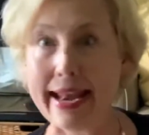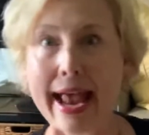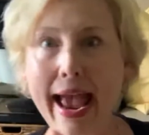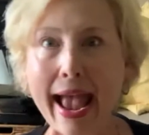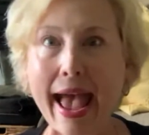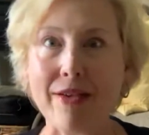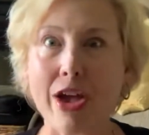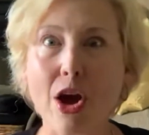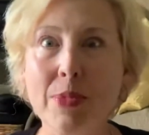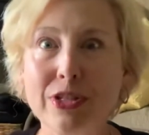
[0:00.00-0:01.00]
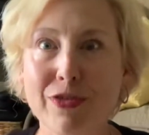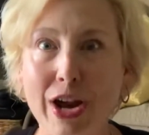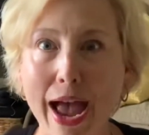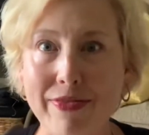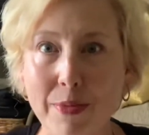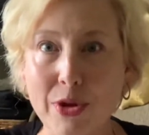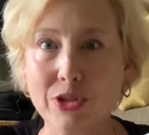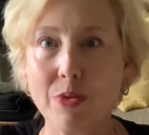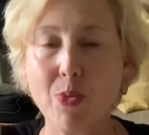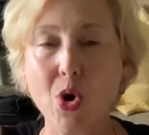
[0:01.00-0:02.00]
I almost forgot the most
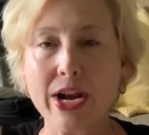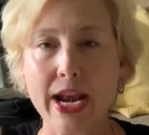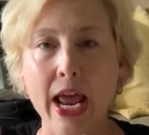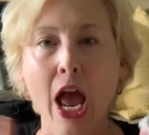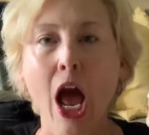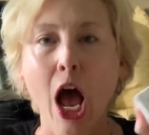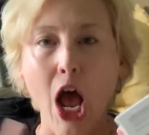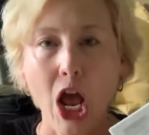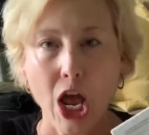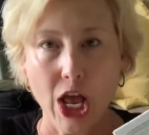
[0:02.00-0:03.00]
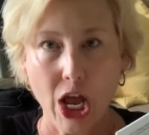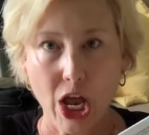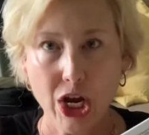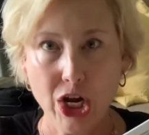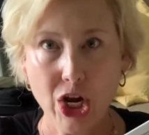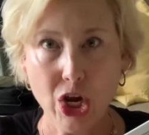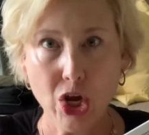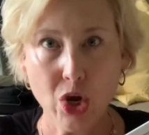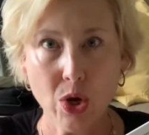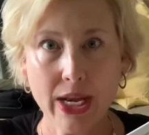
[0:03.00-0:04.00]
important,
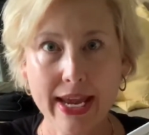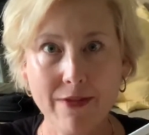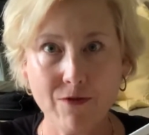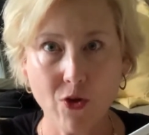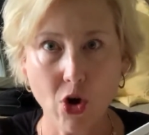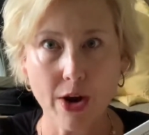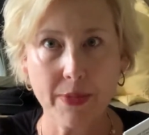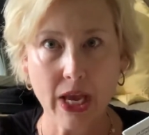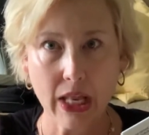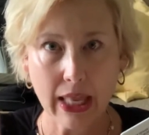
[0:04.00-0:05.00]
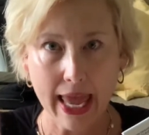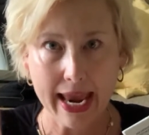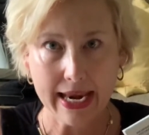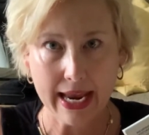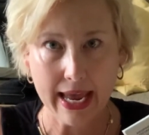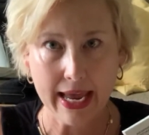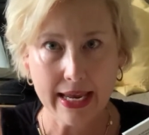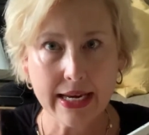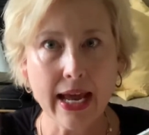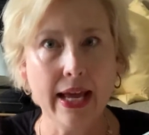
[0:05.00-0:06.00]
newly
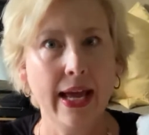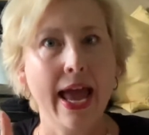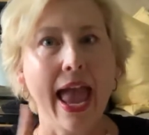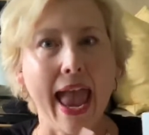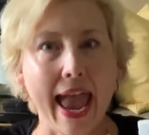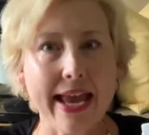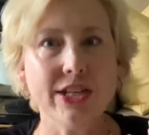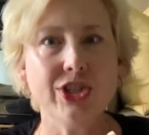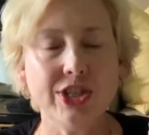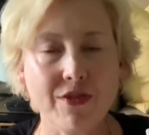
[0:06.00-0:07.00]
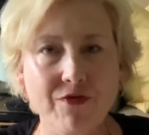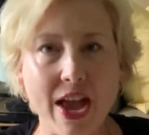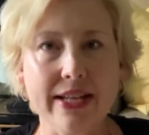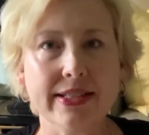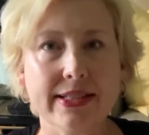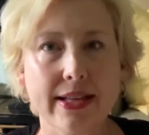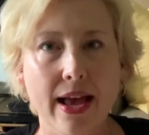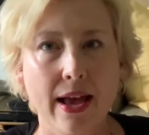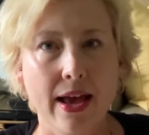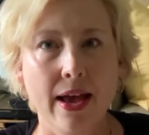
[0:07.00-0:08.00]
formulated Age Defense
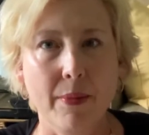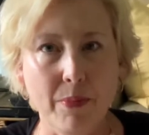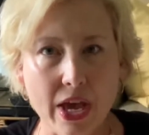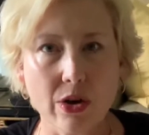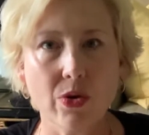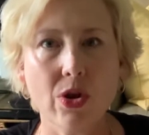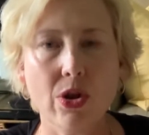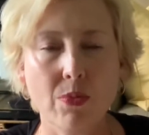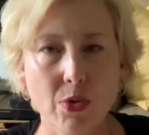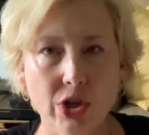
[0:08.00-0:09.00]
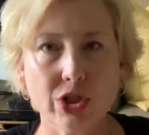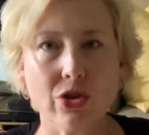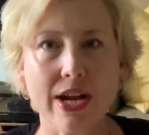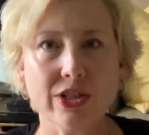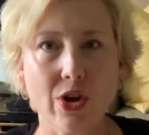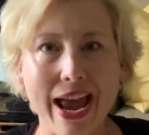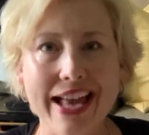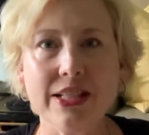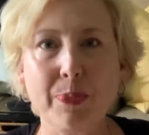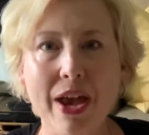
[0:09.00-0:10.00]
Mineral Moisturizer
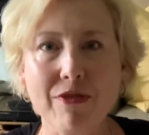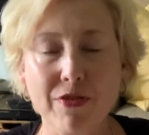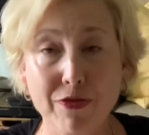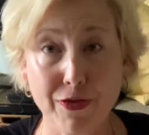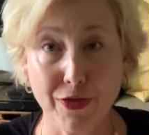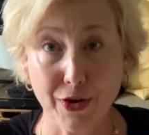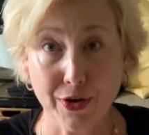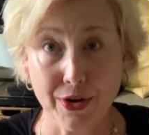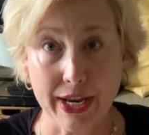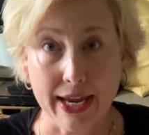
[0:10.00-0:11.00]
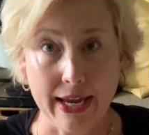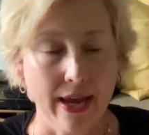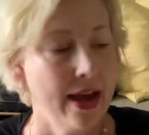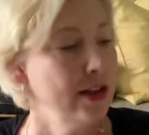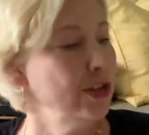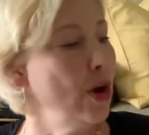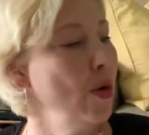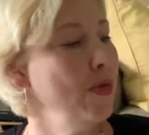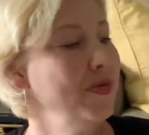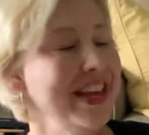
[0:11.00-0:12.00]
SPF of 30.
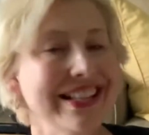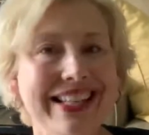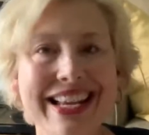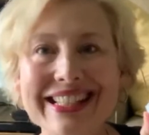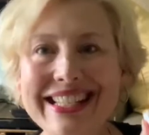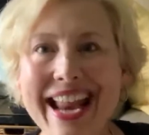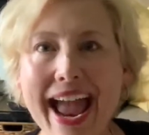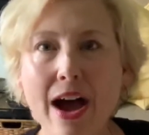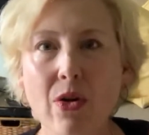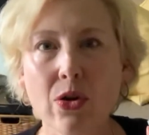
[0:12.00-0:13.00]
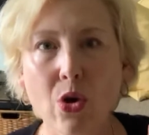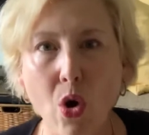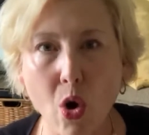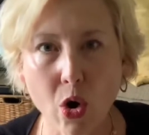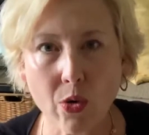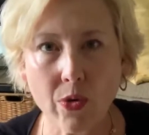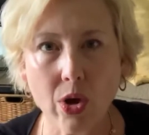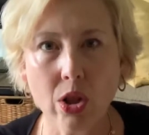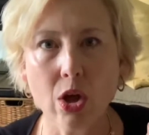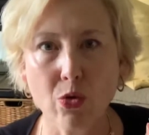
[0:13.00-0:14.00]
So this is now
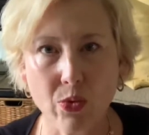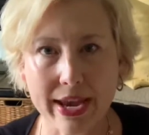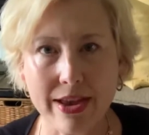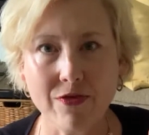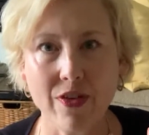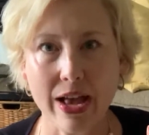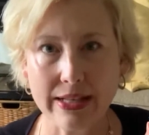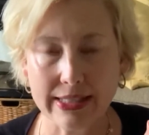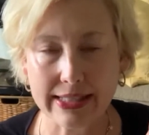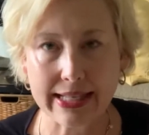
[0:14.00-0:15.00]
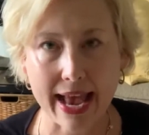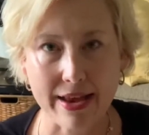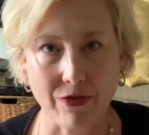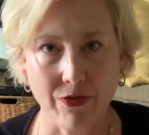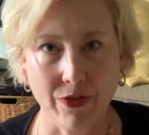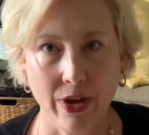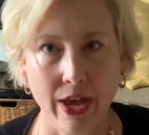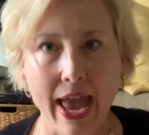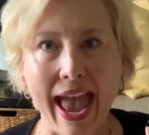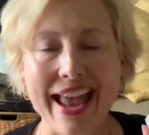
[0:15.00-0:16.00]
coral reef safe.
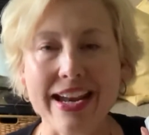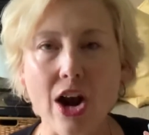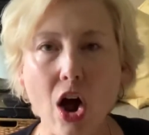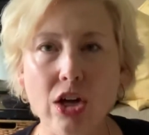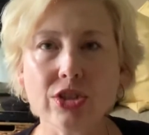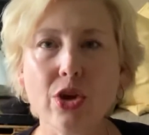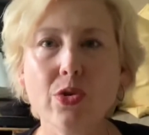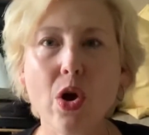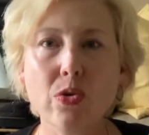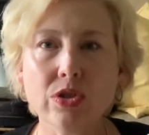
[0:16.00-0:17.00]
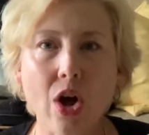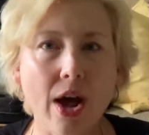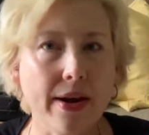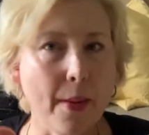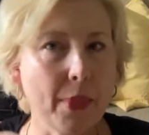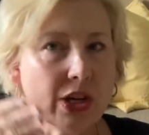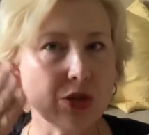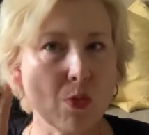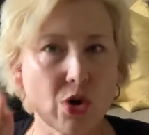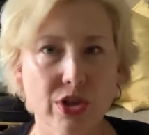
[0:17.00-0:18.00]
And it also goes on much
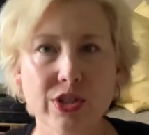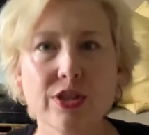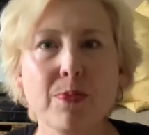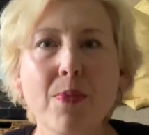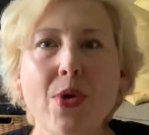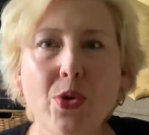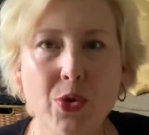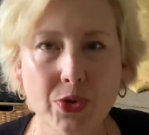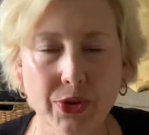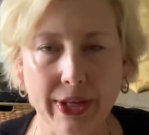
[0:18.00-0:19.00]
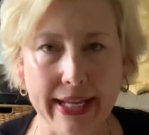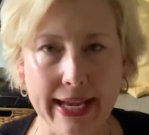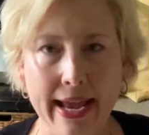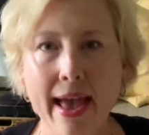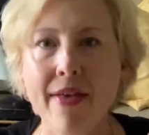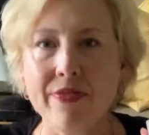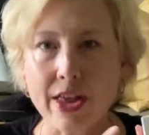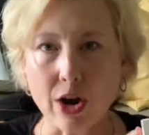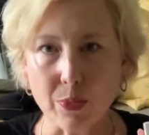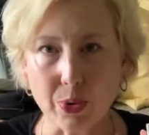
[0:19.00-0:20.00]
more smoothly than
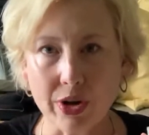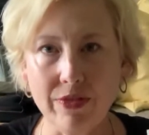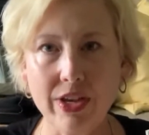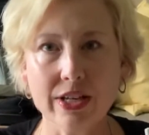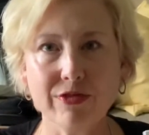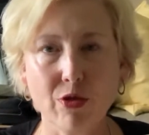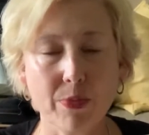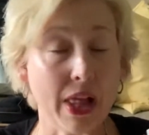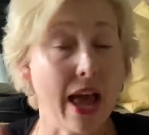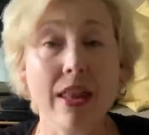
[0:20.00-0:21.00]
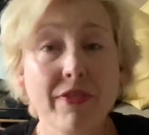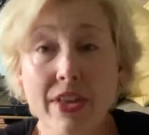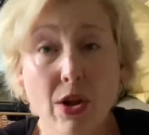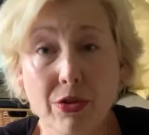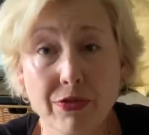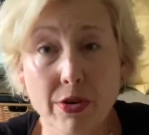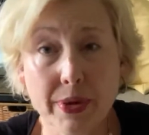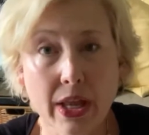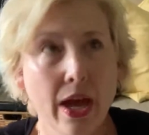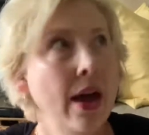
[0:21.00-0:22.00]
our previous formula. I love the old
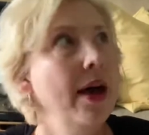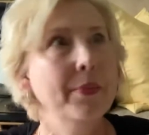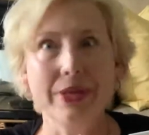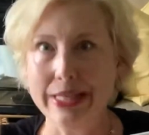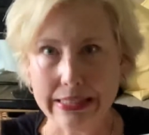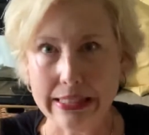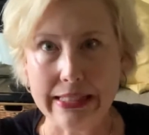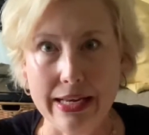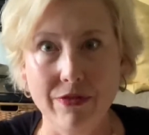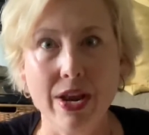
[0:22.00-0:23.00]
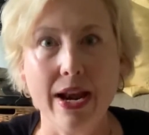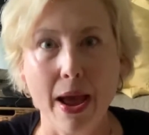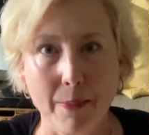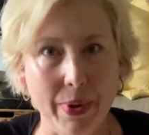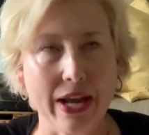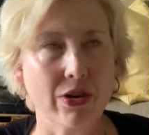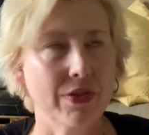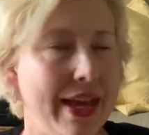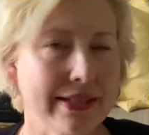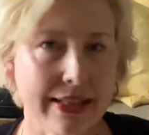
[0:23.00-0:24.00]
formula, but this is even better.
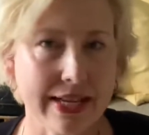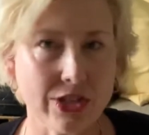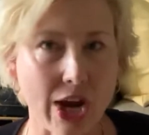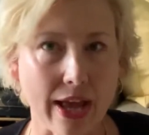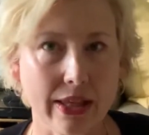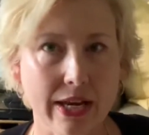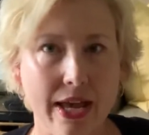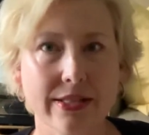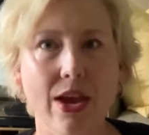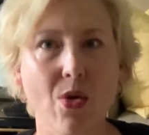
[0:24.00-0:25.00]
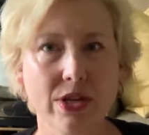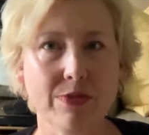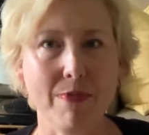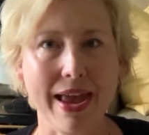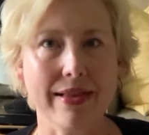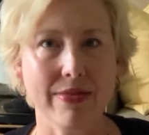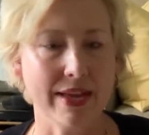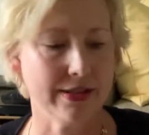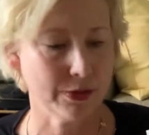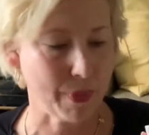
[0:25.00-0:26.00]
the thing Shaklee does. They always make
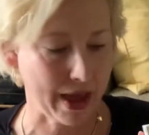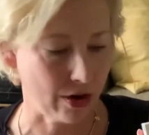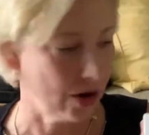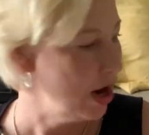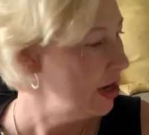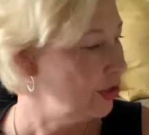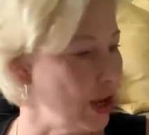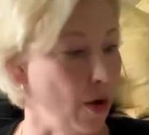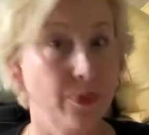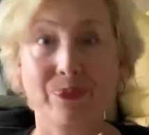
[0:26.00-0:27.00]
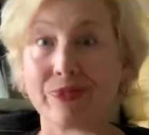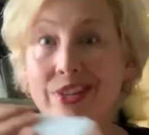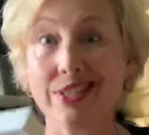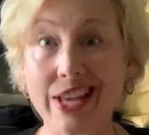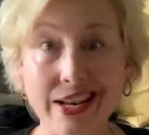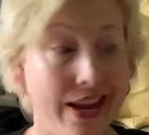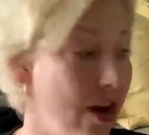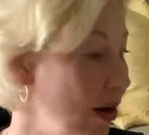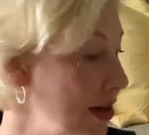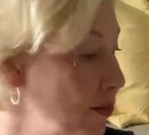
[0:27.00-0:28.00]
things better. So
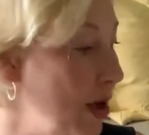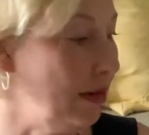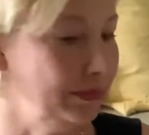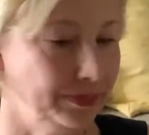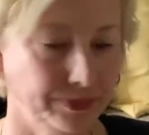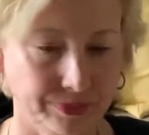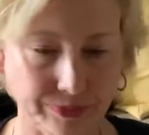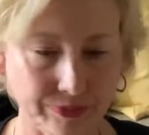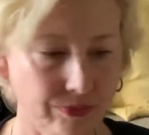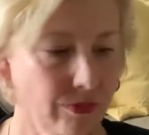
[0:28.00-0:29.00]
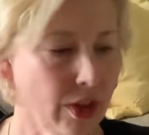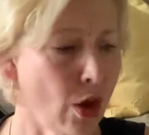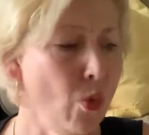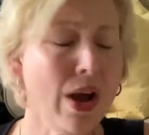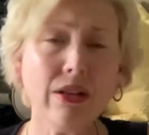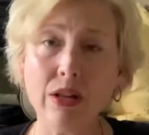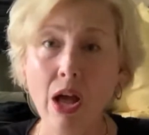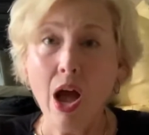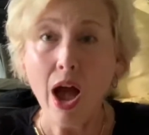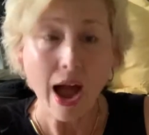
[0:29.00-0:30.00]
skincare as well. Well,
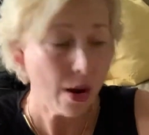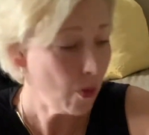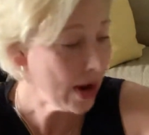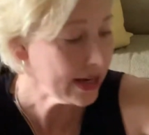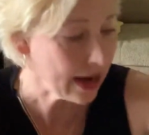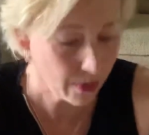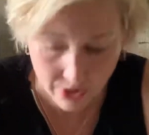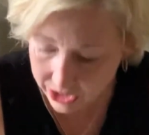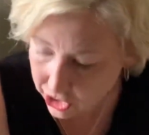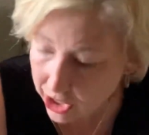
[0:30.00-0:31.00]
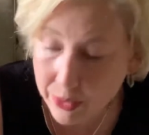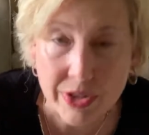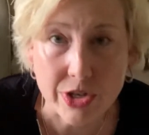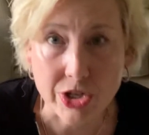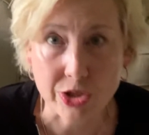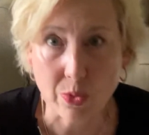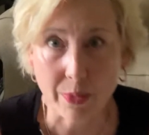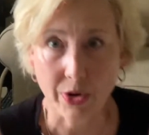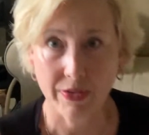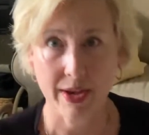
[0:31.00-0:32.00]
I want to share with you just one
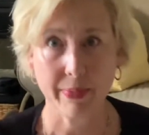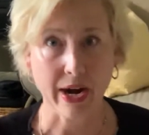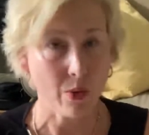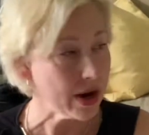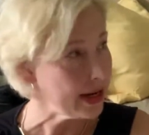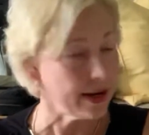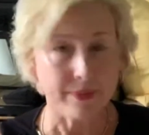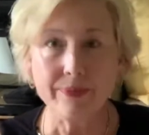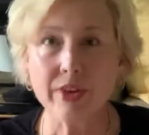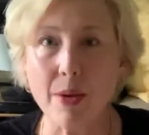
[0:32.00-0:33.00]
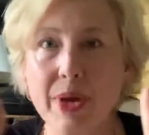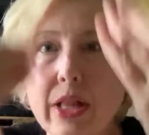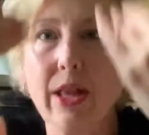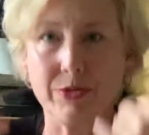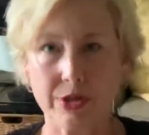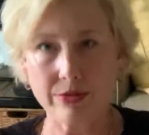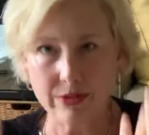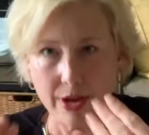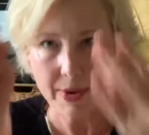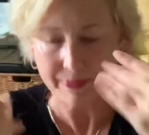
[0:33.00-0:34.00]
more thing, but I want you to come in close.
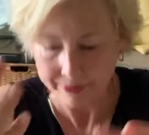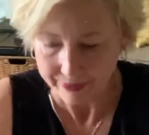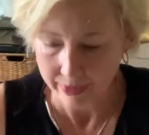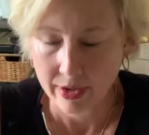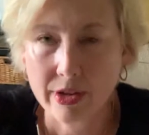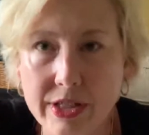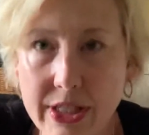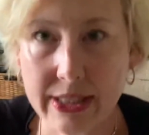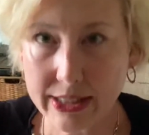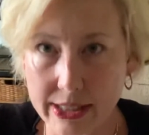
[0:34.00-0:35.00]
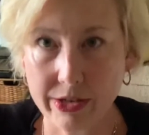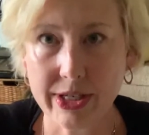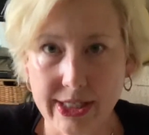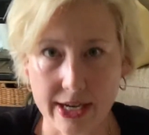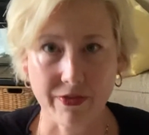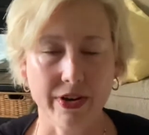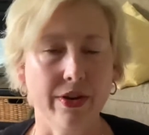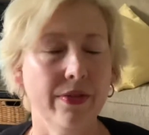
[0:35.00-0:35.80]
Come in, because this is serious stuff here.